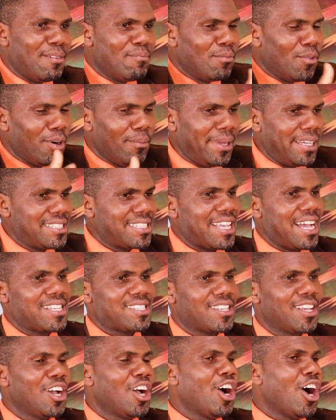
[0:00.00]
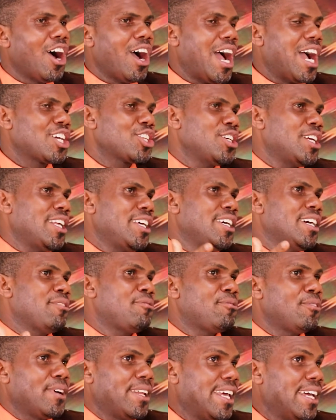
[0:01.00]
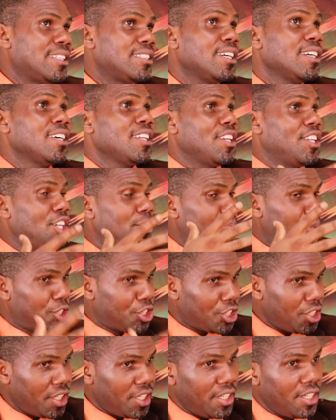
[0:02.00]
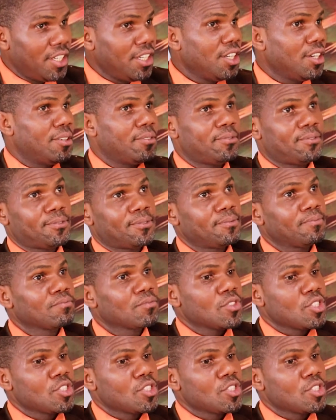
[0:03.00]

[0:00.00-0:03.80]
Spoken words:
moment has actually afforded the opportunity of